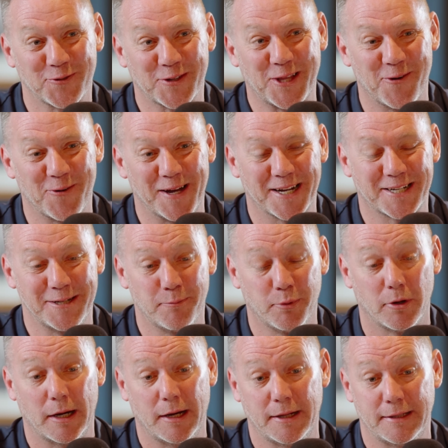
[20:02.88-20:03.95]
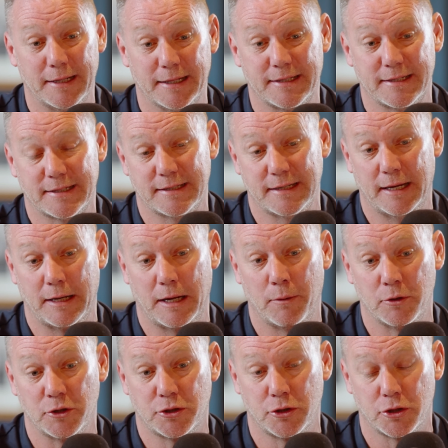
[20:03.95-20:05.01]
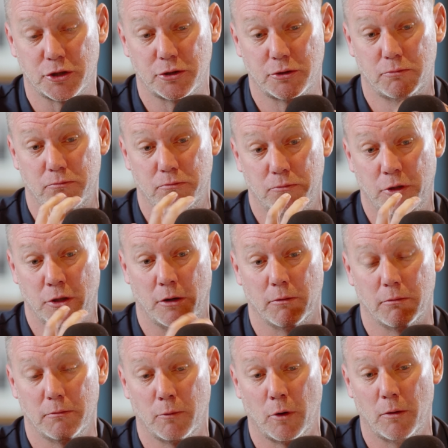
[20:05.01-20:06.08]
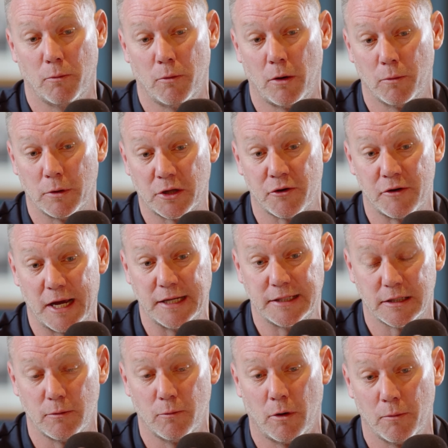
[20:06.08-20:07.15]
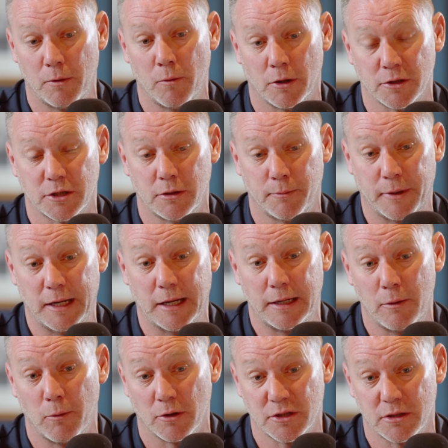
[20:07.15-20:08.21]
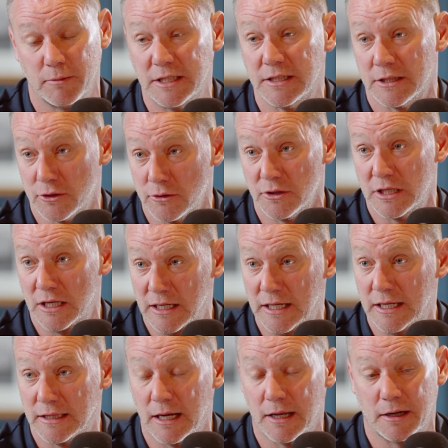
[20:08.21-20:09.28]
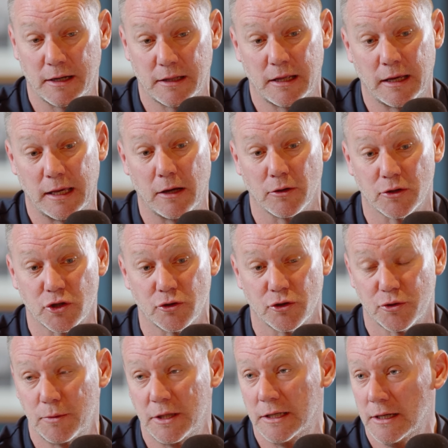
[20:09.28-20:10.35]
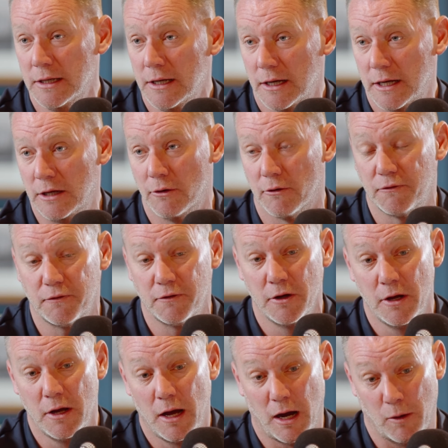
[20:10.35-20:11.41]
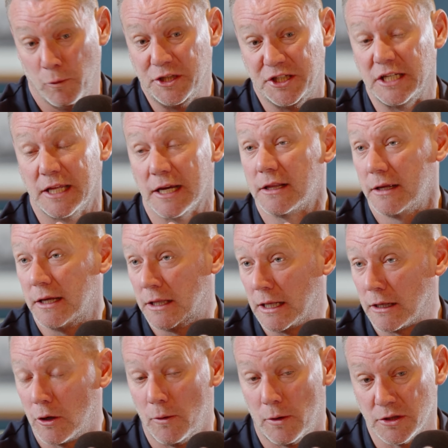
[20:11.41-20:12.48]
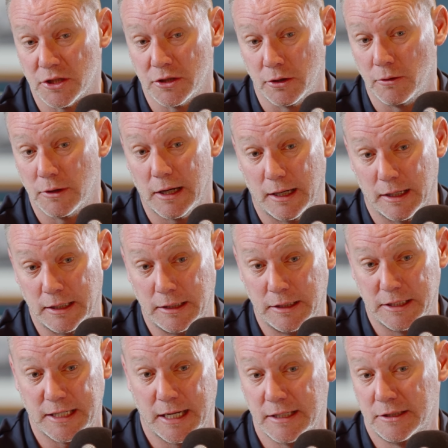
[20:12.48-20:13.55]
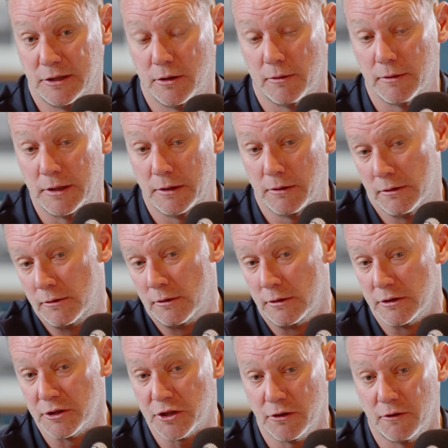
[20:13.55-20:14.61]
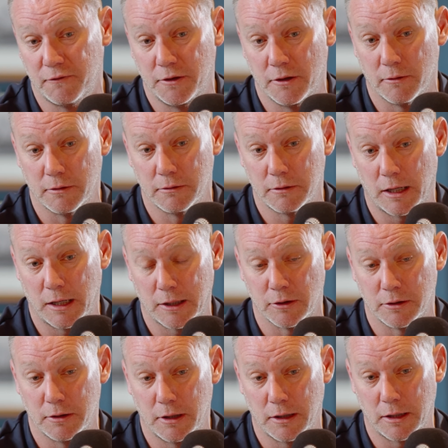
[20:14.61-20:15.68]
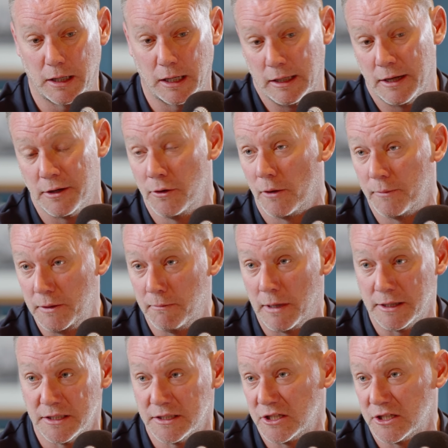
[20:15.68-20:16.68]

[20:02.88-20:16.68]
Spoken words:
of it that way, actually. But it was just, what we created and what we wanted to be. And he wanted me to sort of lead that. And I think he could trust me enough, which he did. He did go on to do that. And he says, on all the stuff, I let Nobby manage